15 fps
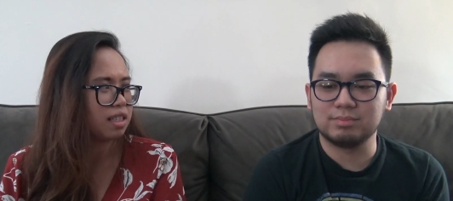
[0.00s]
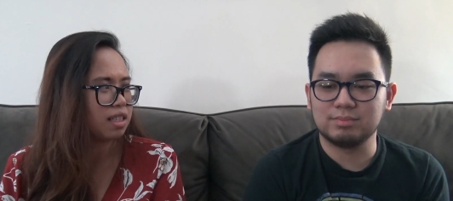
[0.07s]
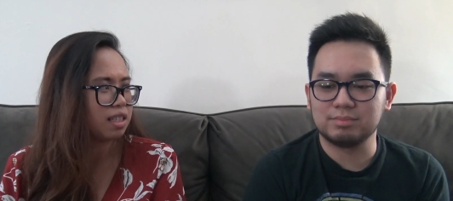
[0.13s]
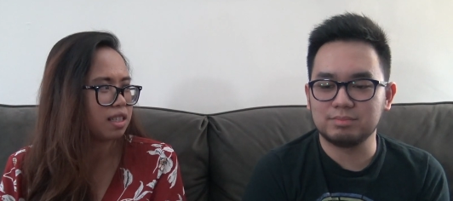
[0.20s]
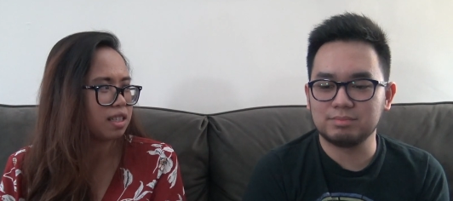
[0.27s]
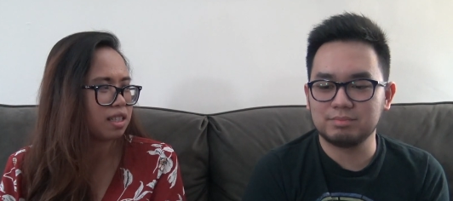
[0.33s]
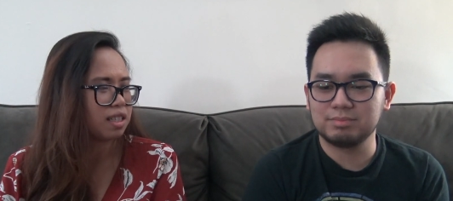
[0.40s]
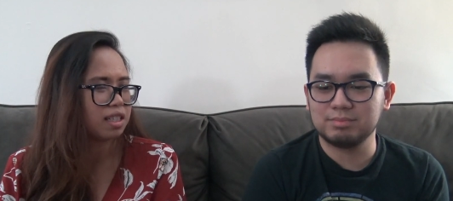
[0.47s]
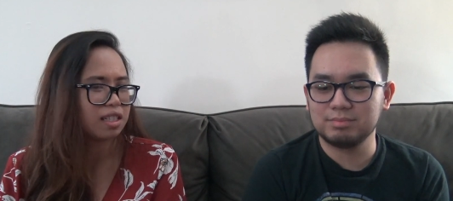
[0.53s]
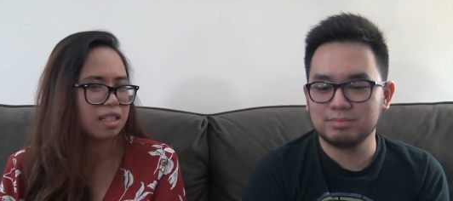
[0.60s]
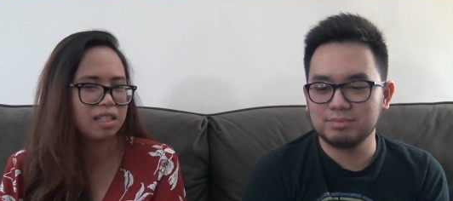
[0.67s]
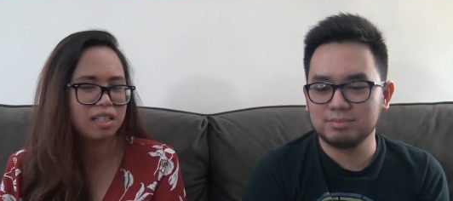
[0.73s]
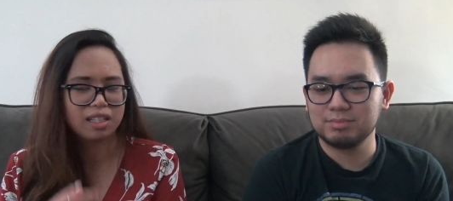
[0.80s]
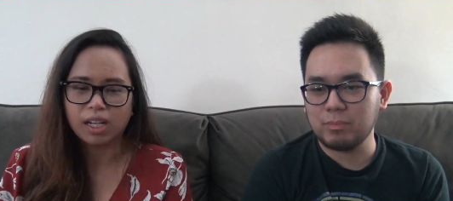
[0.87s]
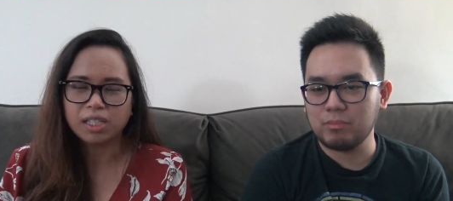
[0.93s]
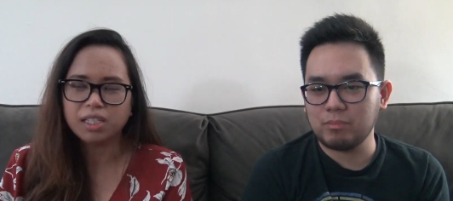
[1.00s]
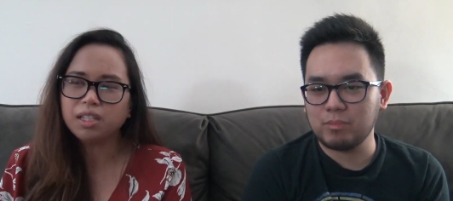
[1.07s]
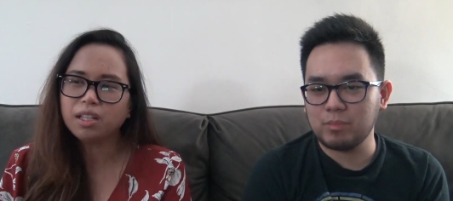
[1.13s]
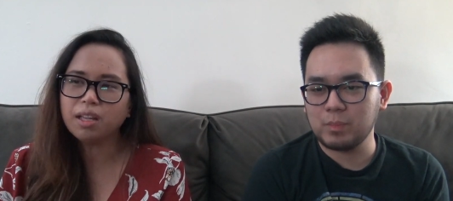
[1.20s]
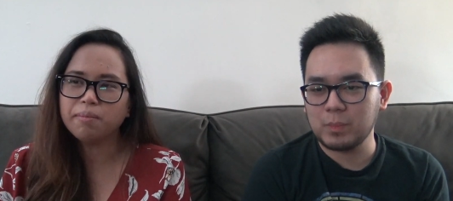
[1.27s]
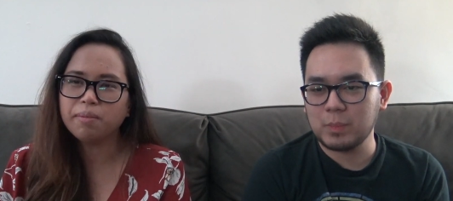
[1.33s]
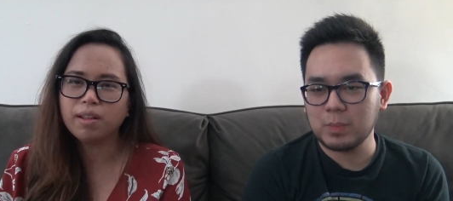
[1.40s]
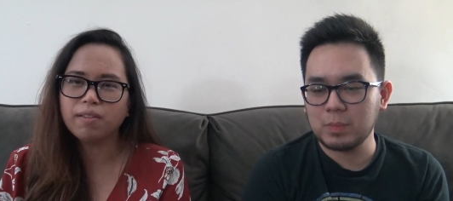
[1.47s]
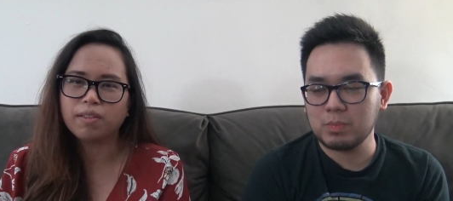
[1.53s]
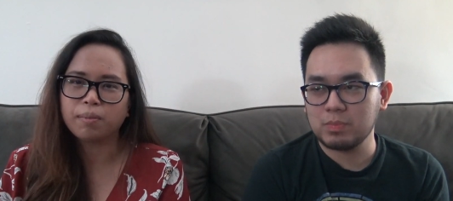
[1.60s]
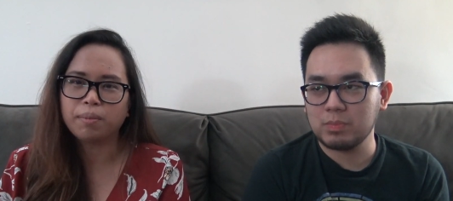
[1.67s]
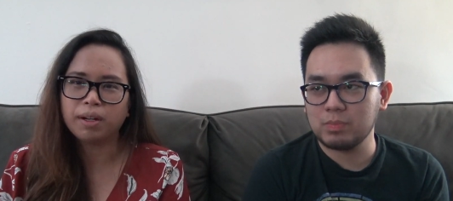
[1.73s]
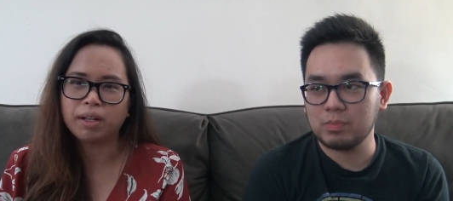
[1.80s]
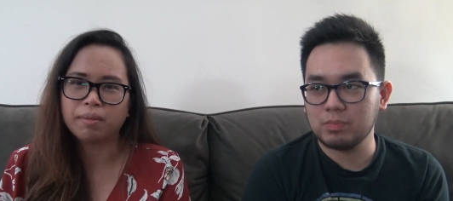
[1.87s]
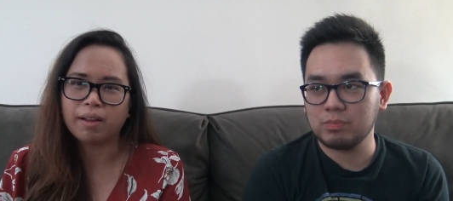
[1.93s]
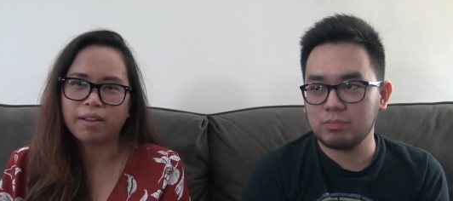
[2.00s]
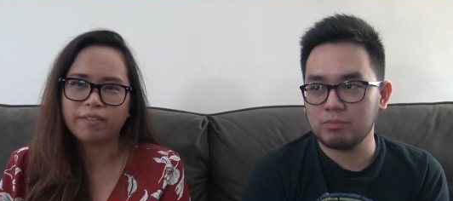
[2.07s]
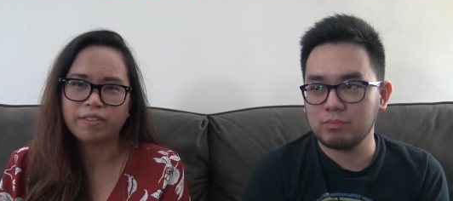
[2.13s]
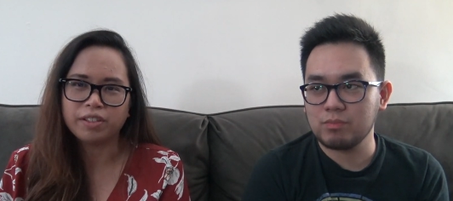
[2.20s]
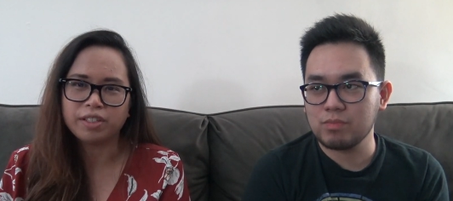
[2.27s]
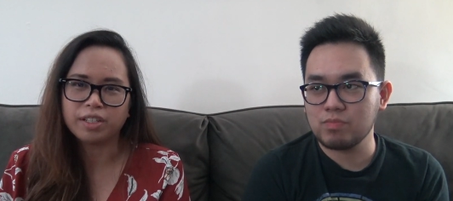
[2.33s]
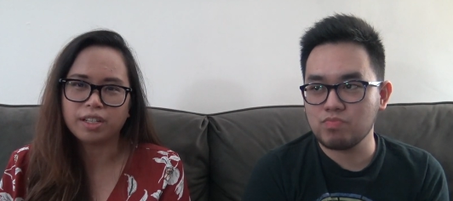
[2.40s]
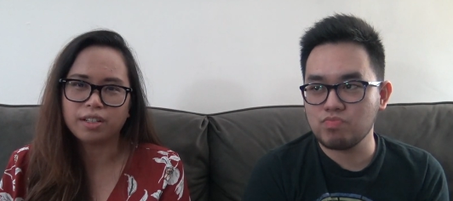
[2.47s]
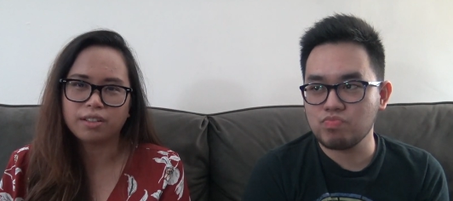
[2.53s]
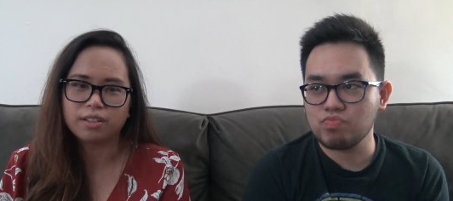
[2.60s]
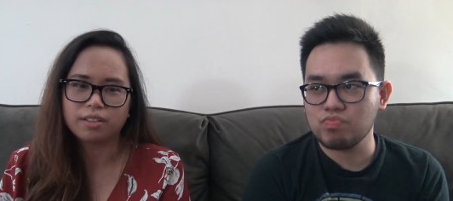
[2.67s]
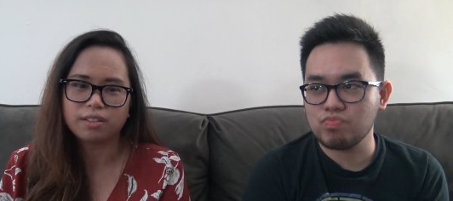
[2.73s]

Speaker 1: Mm-hmm. I still can't believe they're bringing back Frieza.